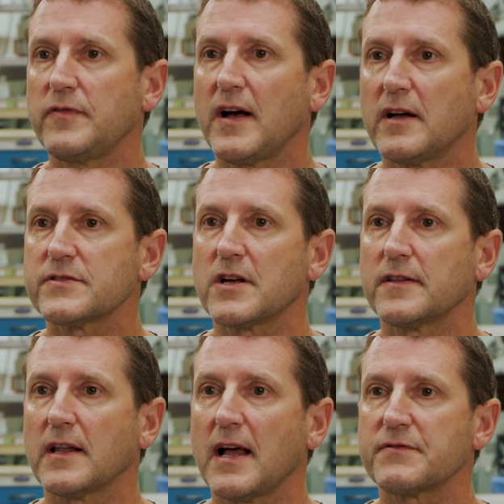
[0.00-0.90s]
valves on
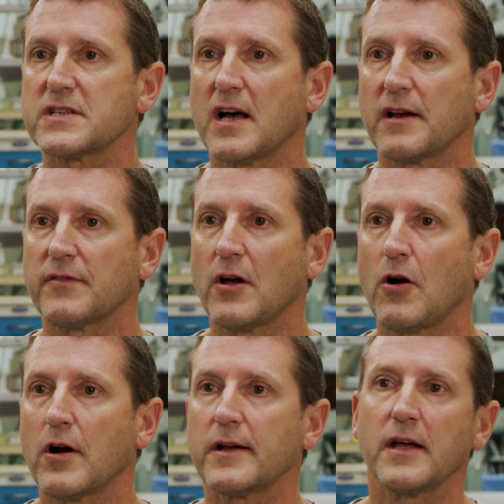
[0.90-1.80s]
the left side of the
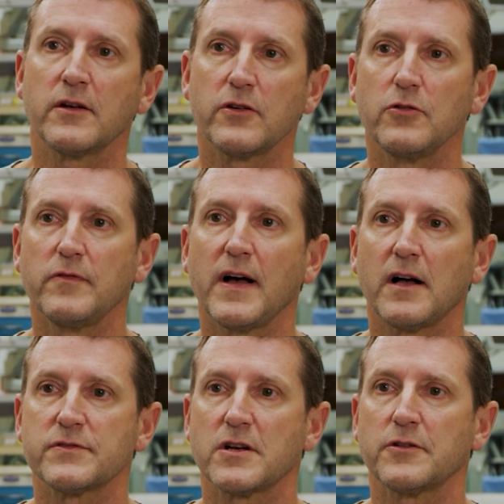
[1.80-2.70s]
heart and two
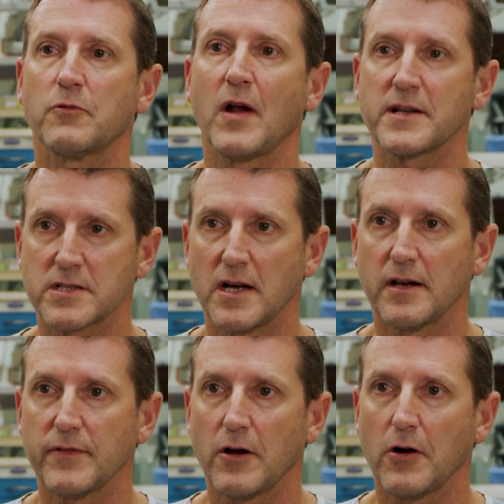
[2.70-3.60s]
valves on the right
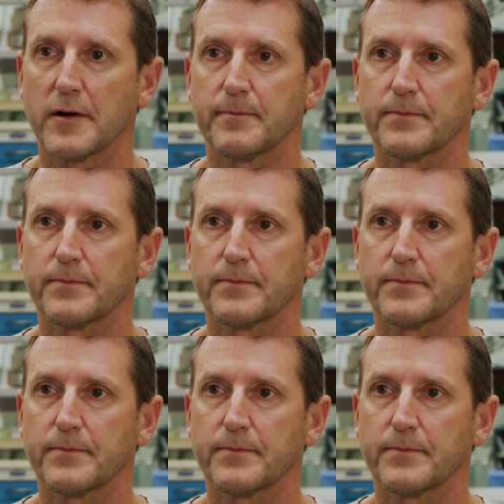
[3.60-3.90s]
side of the heart.